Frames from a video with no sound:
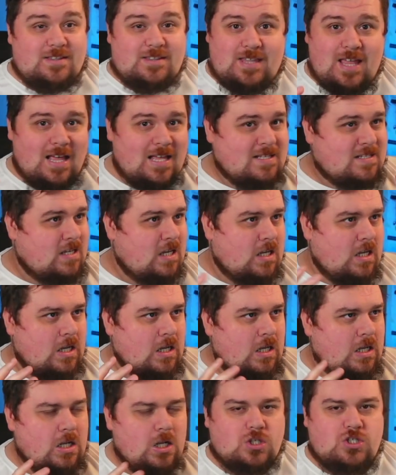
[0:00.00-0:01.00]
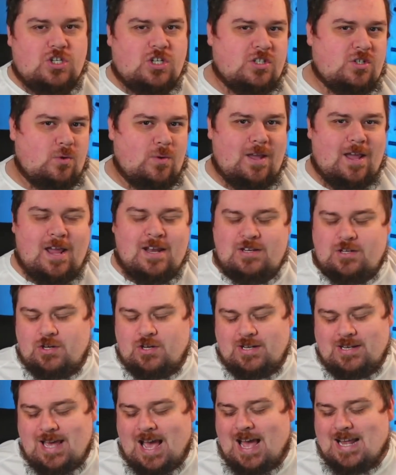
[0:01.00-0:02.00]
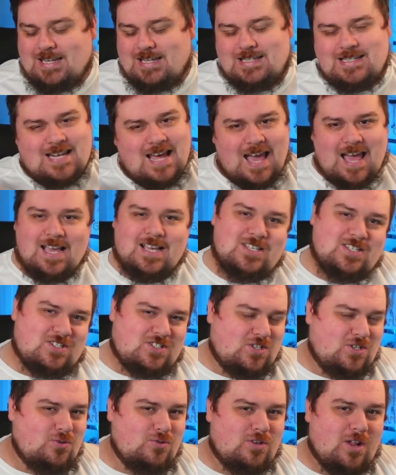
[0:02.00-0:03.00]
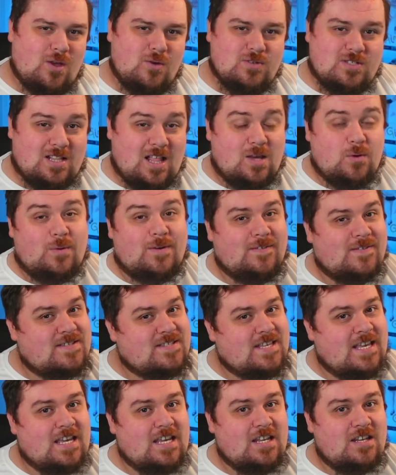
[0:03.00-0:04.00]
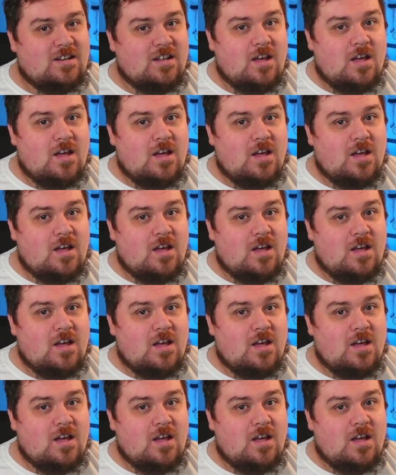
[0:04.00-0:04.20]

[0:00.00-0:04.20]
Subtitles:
There's lots you can do here, and you can add tags to those, like we've seen